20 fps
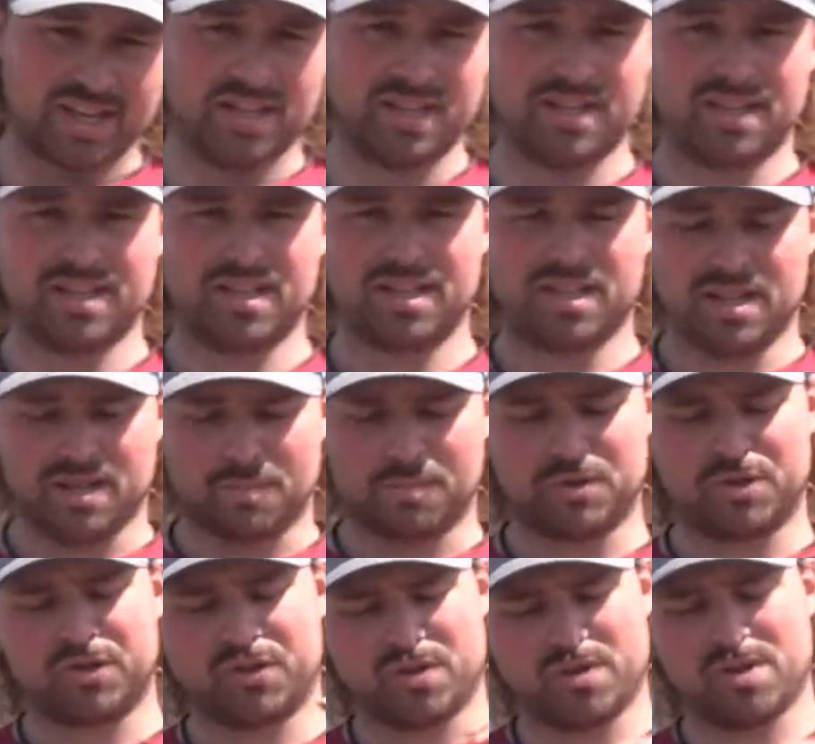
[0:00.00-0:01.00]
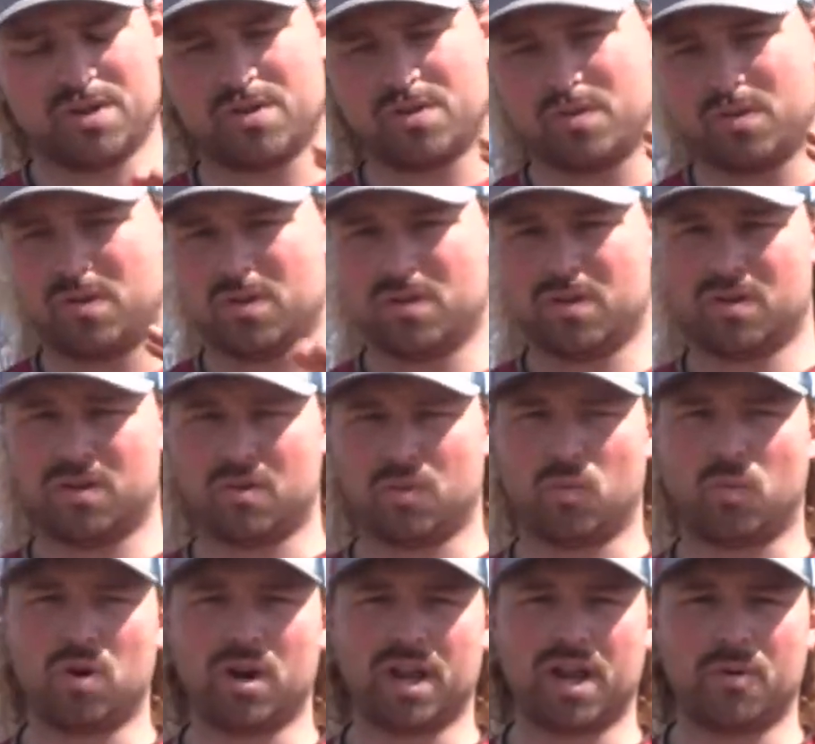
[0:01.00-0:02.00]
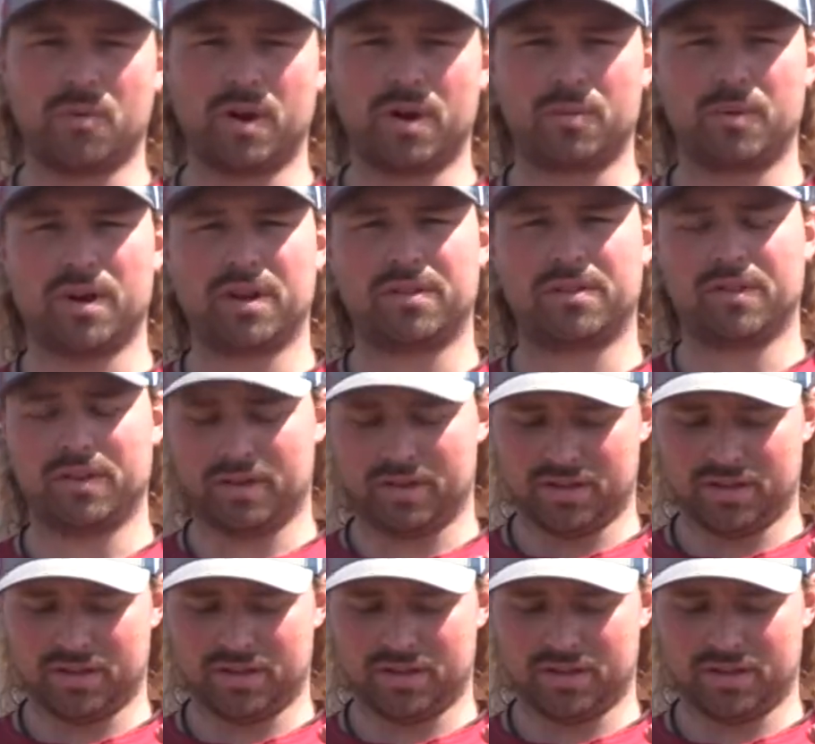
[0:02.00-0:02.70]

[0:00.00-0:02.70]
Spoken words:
I'm gonna show you what I went with